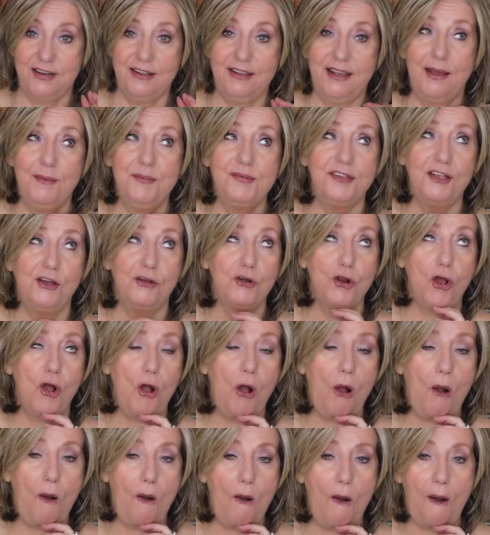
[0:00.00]
It comes out
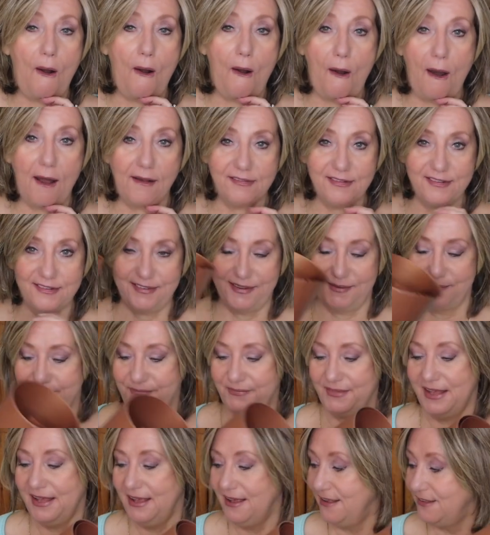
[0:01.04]
awesome.
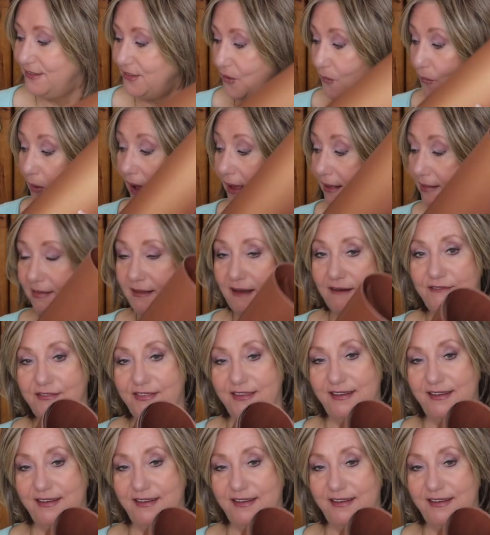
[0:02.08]
So I love